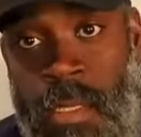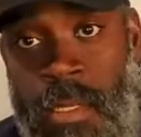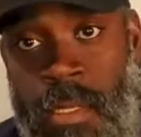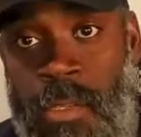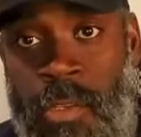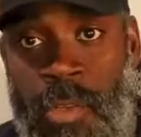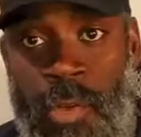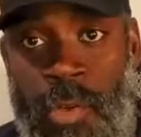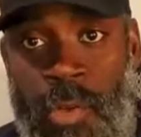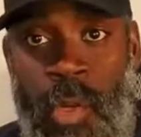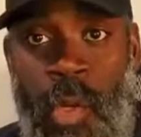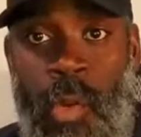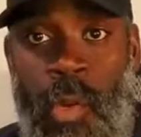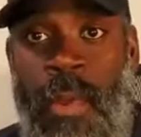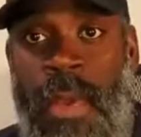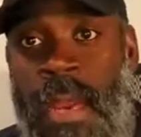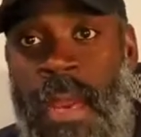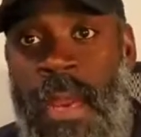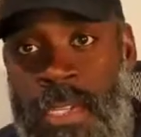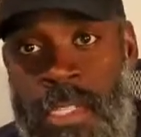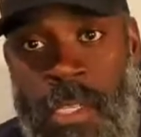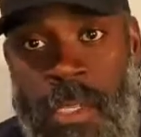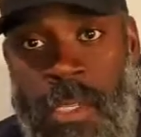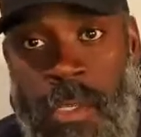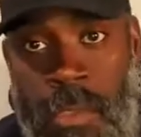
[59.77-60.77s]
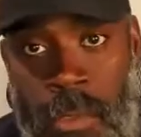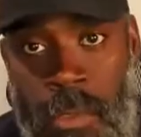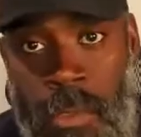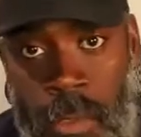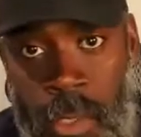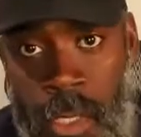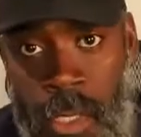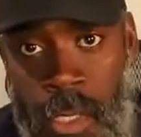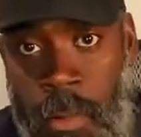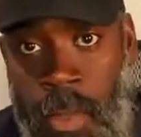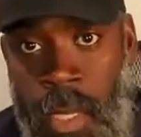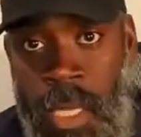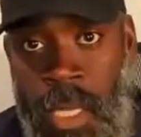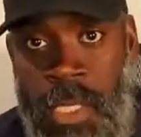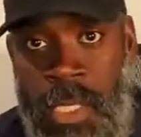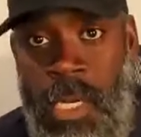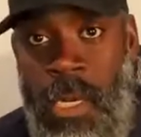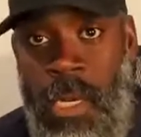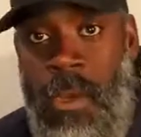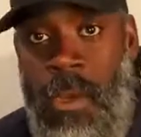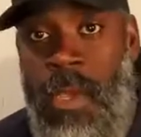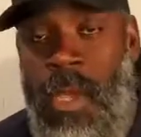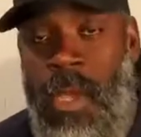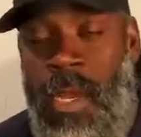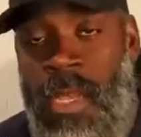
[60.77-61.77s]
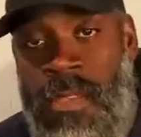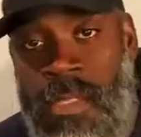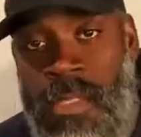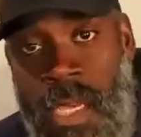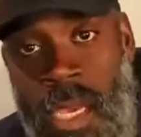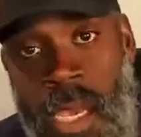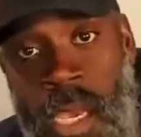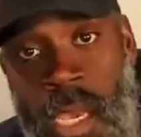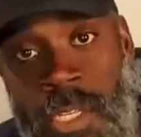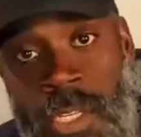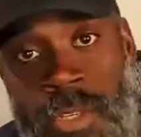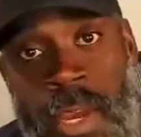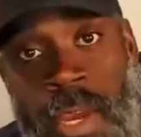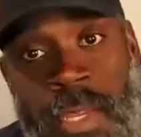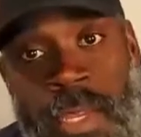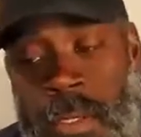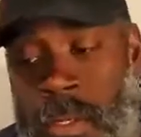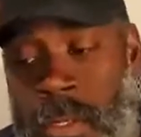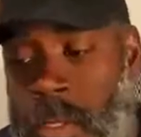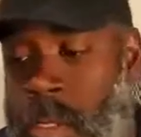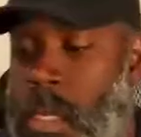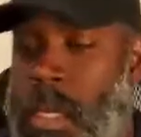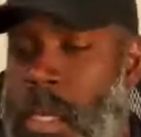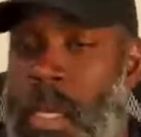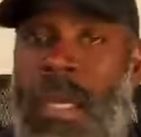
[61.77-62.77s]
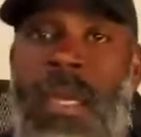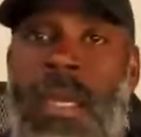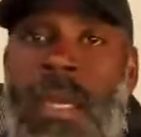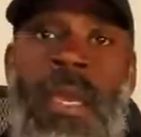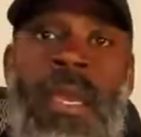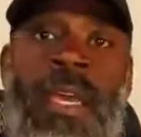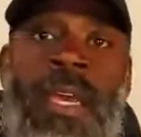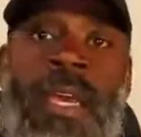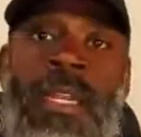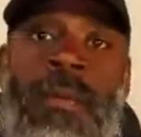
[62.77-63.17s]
doing what I used to do in the military and as a contractor and a